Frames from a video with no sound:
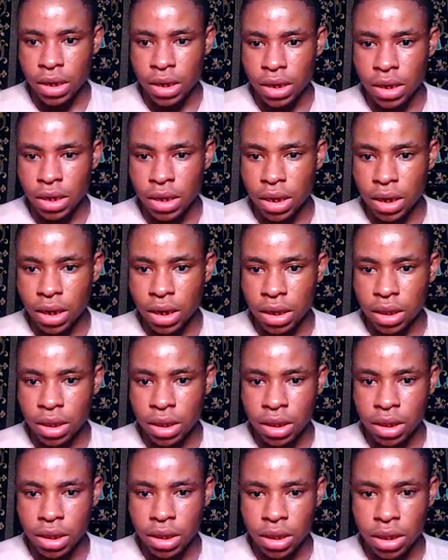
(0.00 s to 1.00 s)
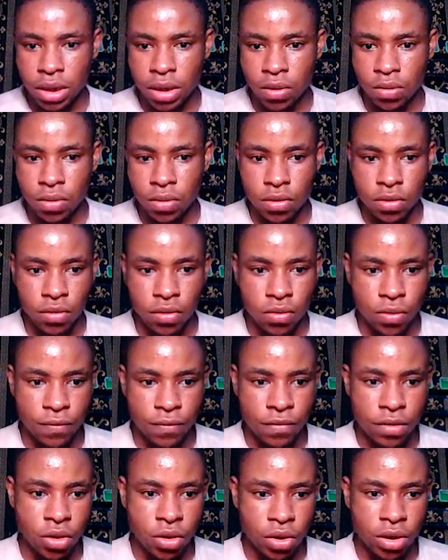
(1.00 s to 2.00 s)
And once
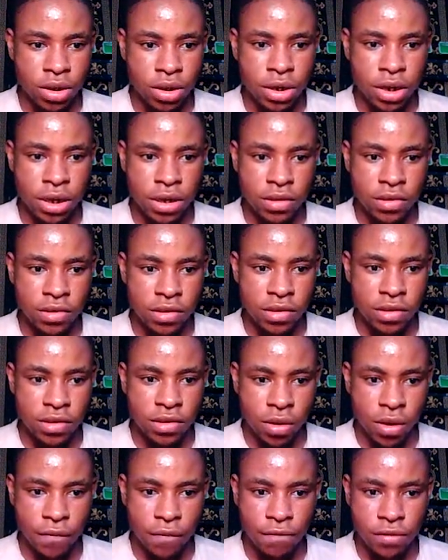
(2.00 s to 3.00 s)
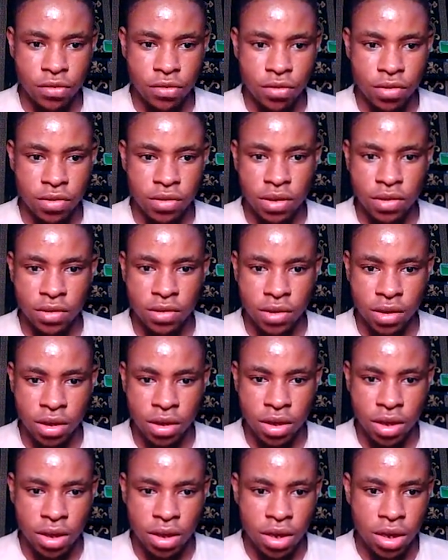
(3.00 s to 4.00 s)
we've done that, this is our visual set here.
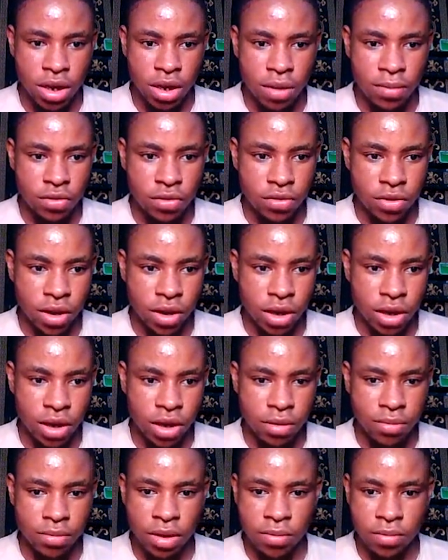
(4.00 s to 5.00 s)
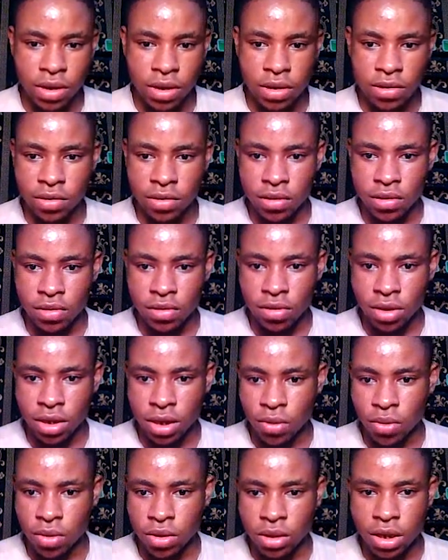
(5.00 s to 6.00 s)
Let me try and minimize this so that
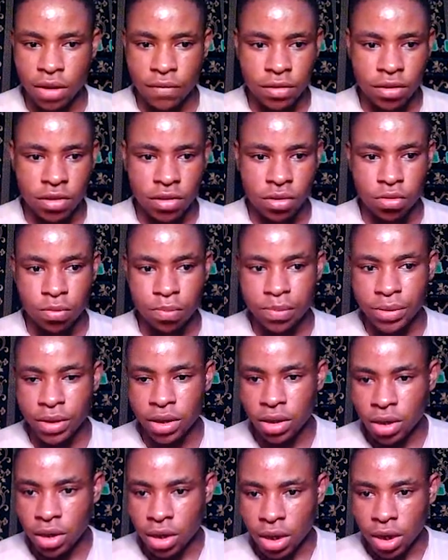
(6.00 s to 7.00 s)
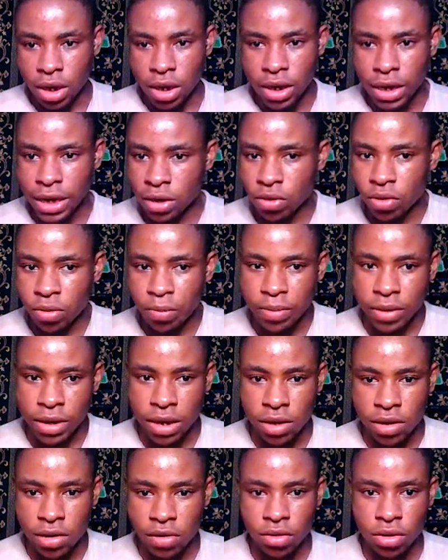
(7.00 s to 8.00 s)
I want everything to be lined up
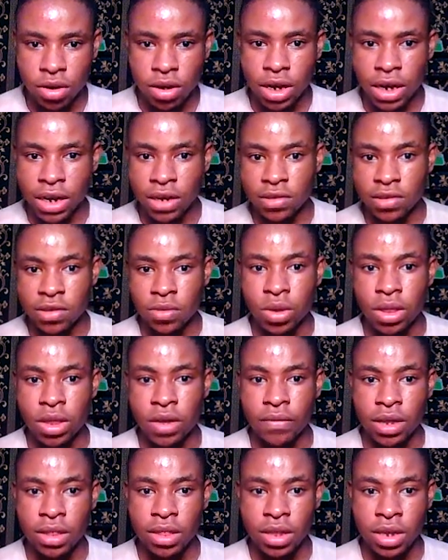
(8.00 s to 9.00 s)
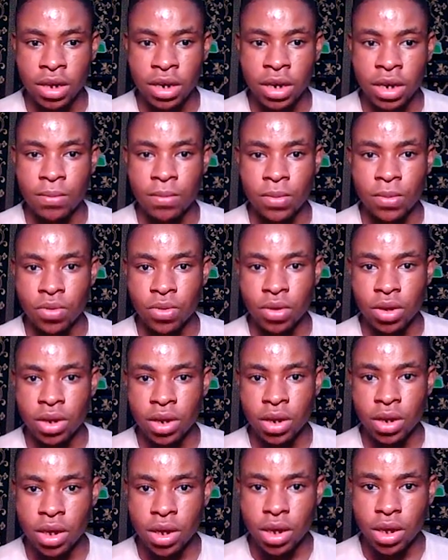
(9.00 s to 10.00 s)
like this so they can see whatever thing I'm
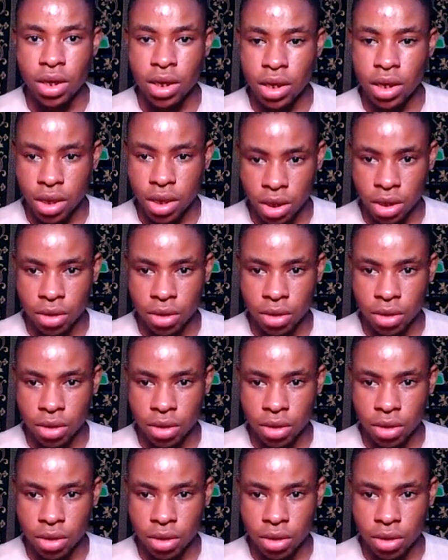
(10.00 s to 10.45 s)
doing here.